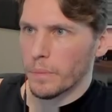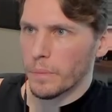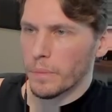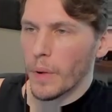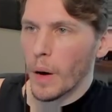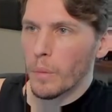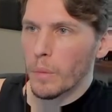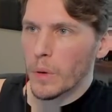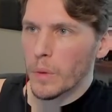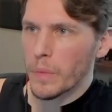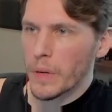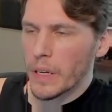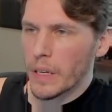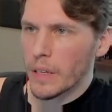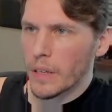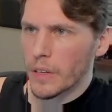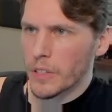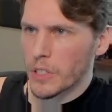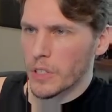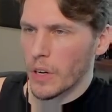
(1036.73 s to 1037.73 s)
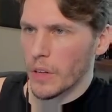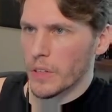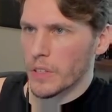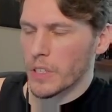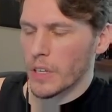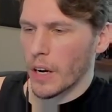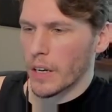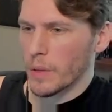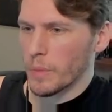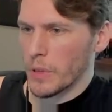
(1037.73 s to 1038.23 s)
Bumblebee. This is, no, this is
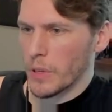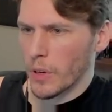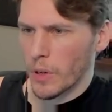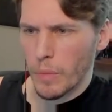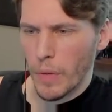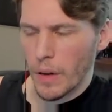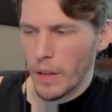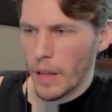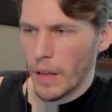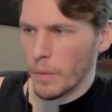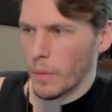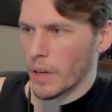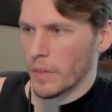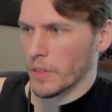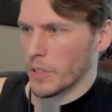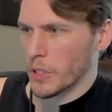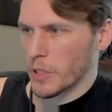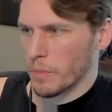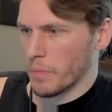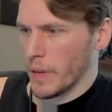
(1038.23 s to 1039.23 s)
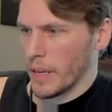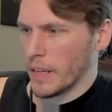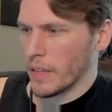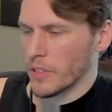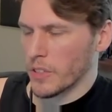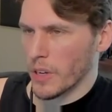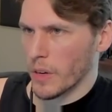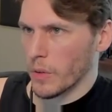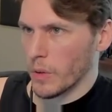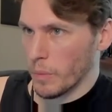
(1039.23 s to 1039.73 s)
a honeybee or uh, whatever, just bee in
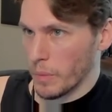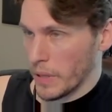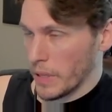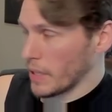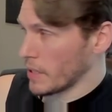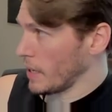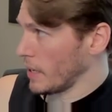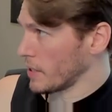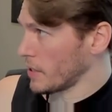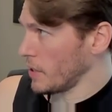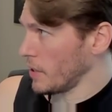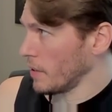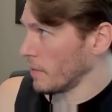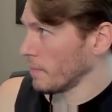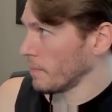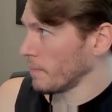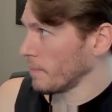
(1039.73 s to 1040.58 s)
general. Bee is S tier.